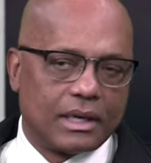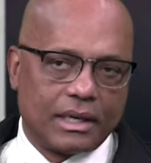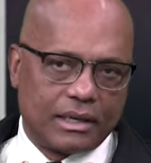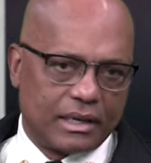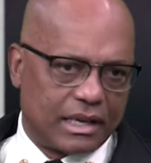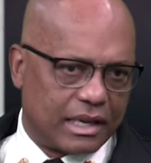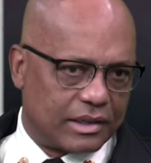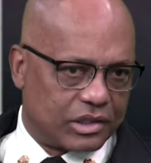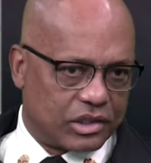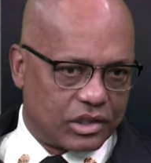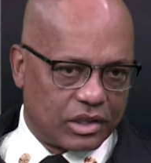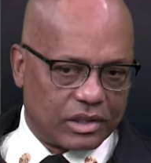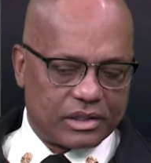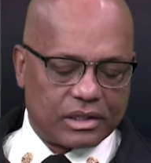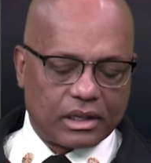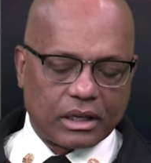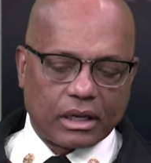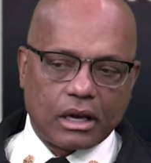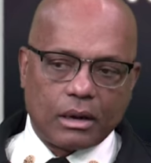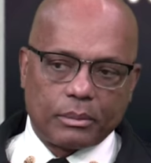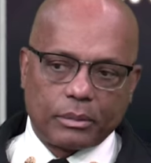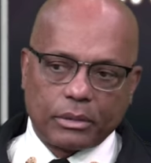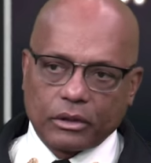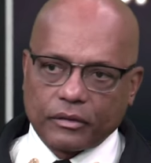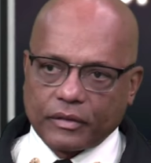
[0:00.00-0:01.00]
That's just a
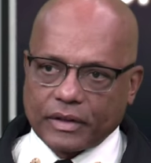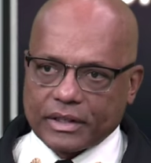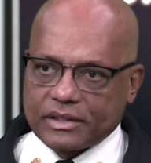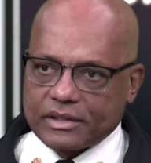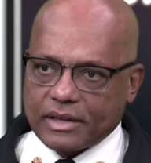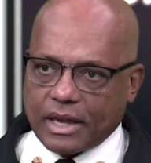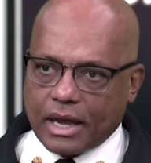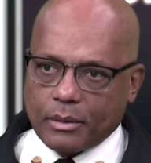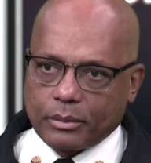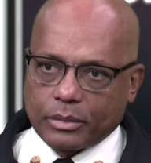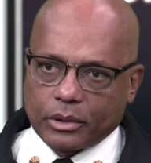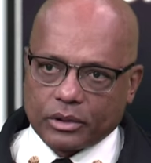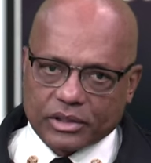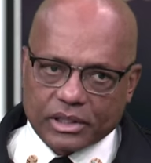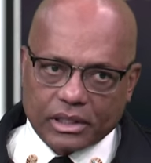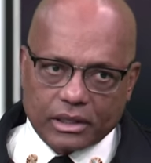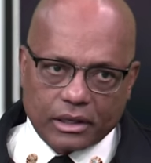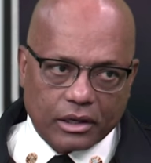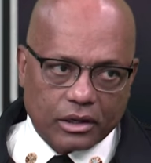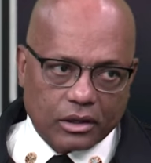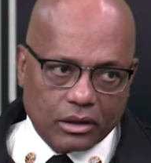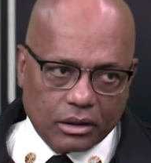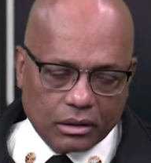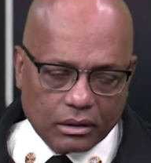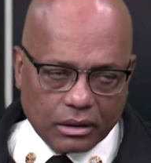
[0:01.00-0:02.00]
couple of examples, and
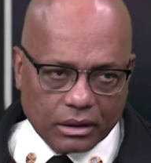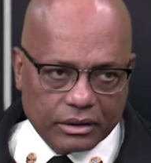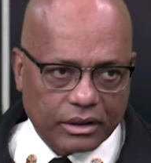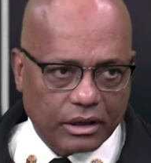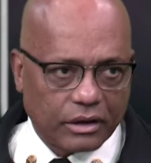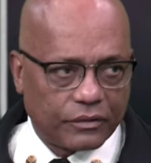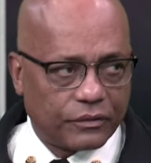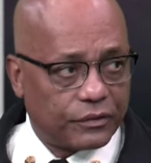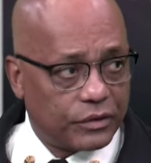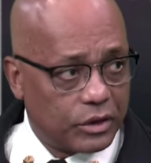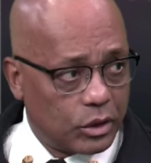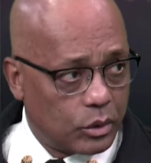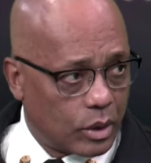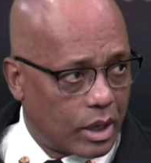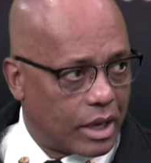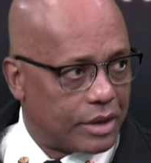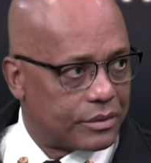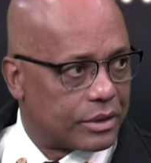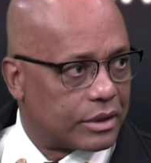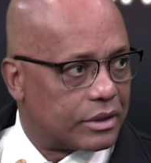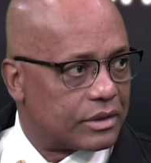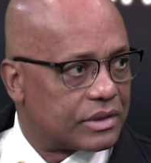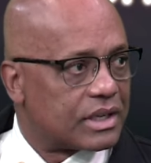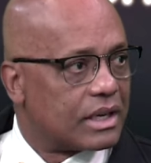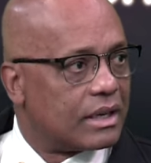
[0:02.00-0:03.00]
there are a few
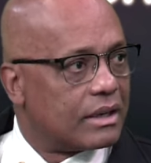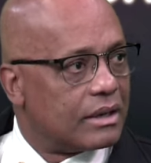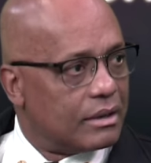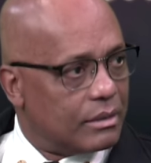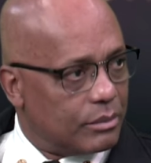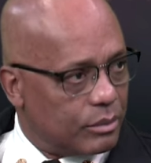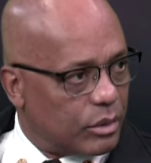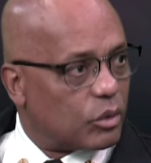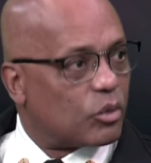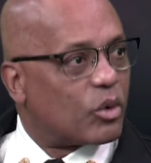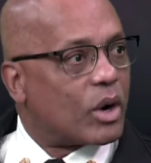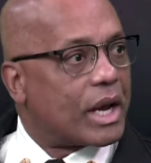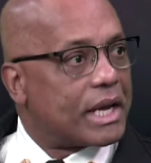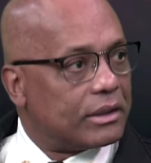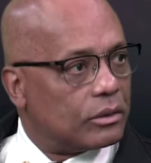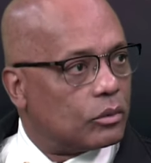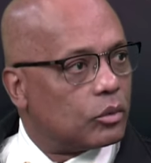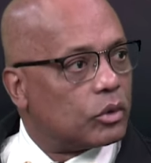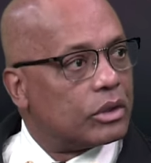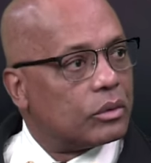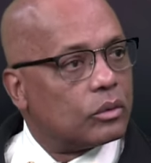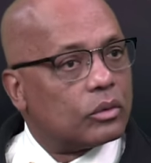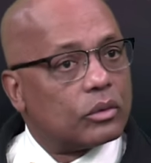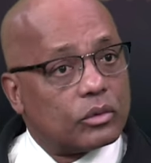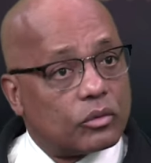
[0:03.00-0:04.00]
others, but
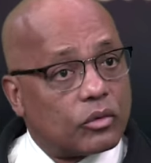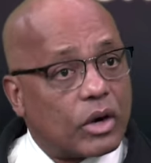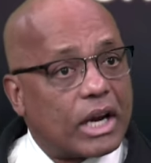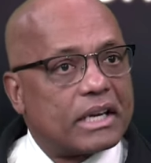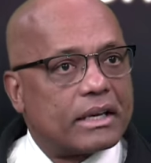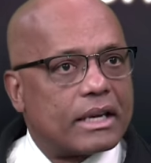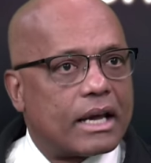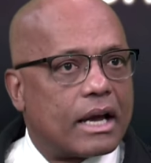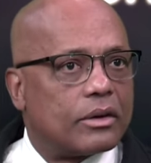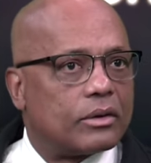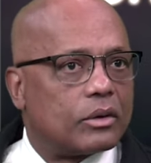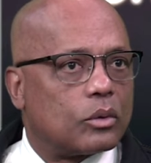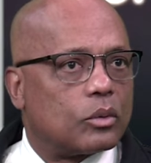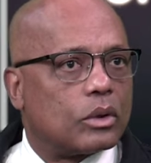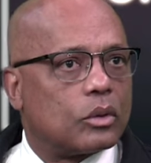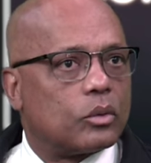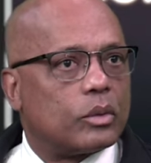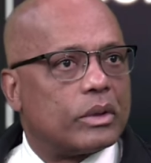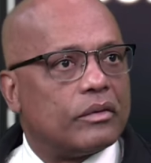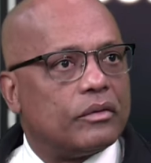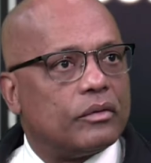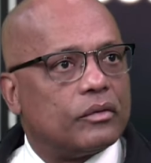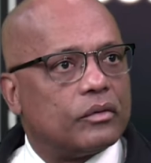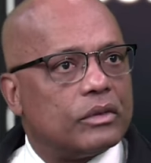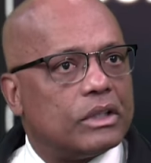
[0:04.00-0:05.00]
right now the one
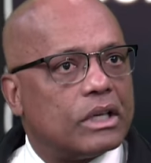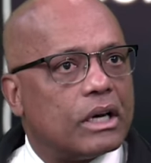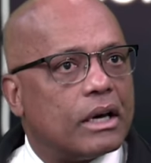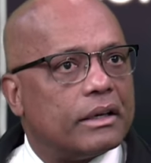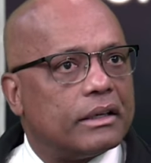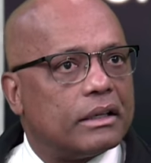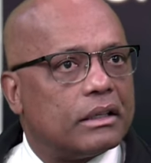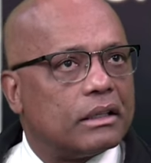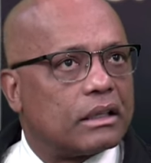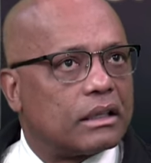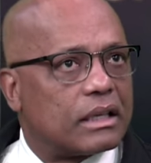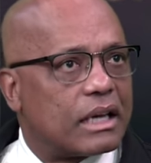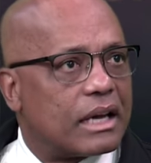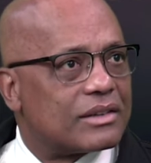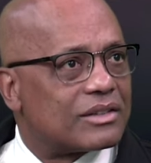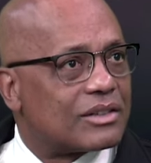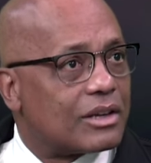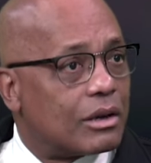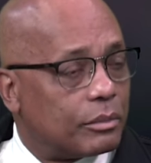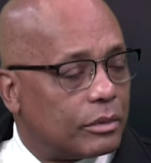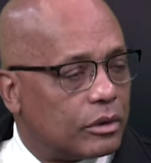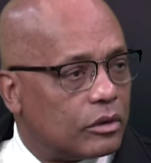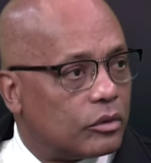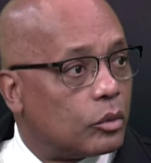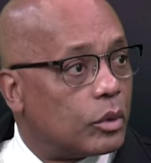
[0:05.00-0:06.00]
we've done in the last
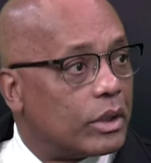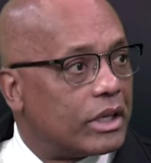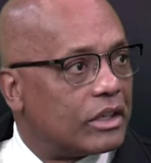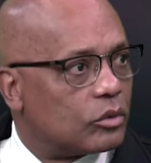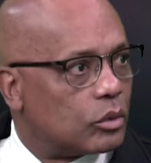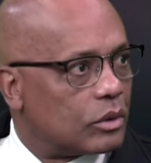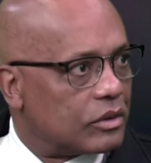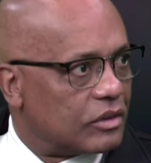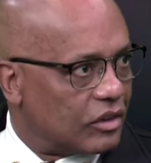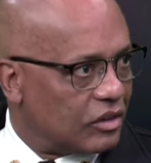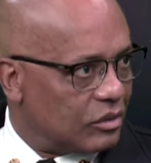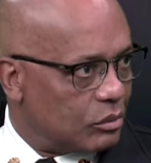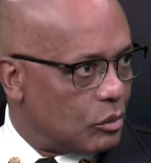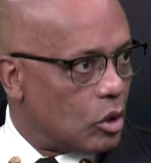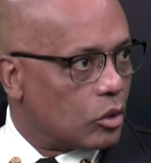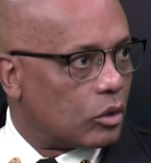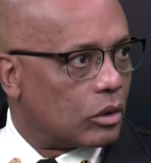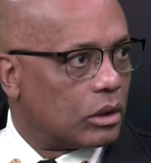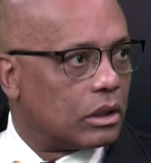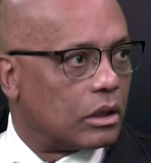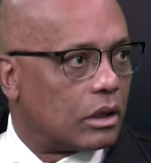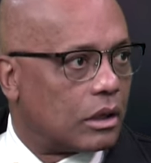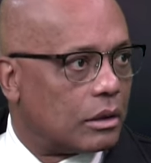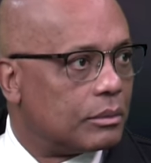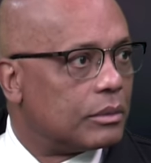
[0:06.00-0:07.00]
couple of weeks was a smoke
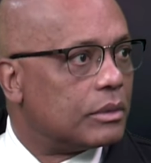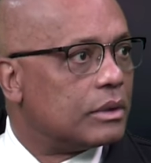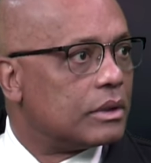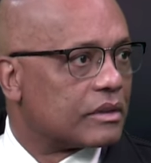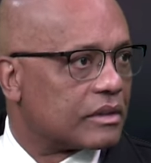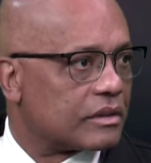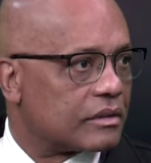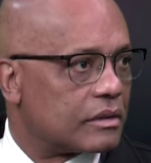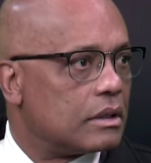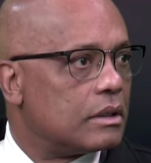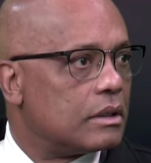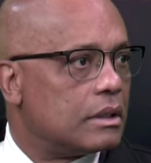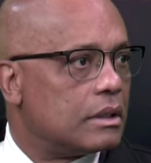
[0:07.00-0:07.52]
alarm. Right.